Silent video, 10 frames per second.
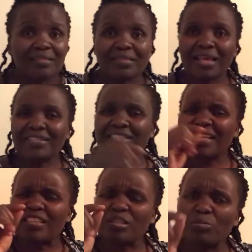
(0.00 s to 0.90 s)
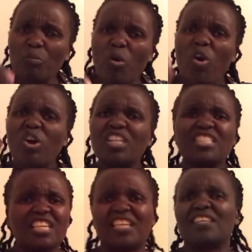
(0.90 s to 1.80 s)
That's a small
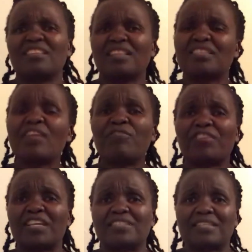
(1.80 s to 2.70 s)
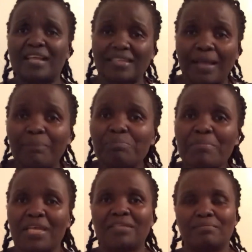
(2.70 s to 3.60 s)
difference that I'm
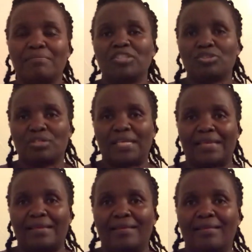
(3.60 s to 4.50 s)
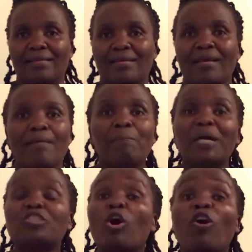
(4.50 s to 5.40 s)
mentioning.
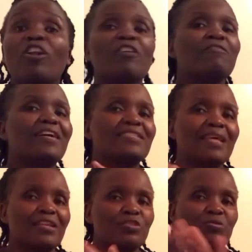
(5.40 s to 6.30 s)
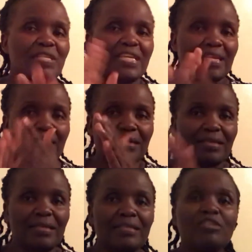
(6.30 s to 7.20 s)
But all of us are unique.
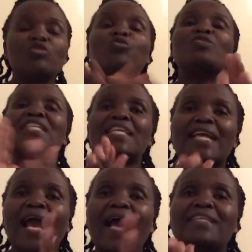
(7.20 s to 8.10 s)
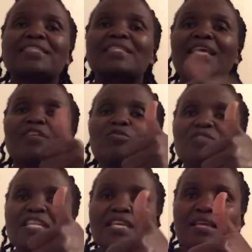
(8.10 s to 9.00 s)
Unique as the
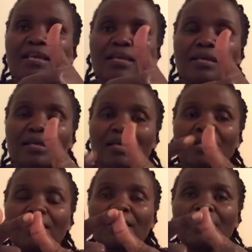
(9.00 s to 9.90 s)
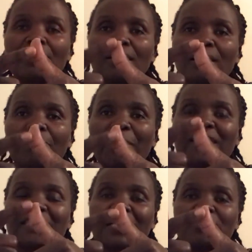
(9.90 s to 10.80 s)
unique
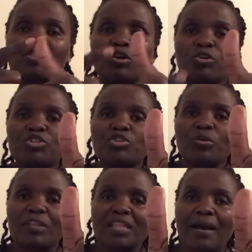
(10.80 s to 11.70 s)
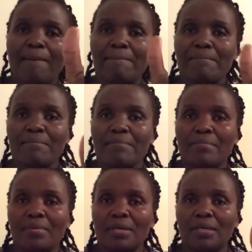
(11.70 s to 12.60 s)
patterns on your thumb.
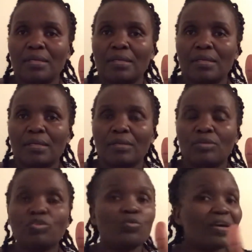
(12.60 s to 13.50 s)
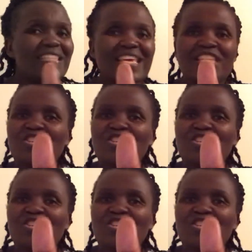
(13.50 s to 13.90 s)
You are the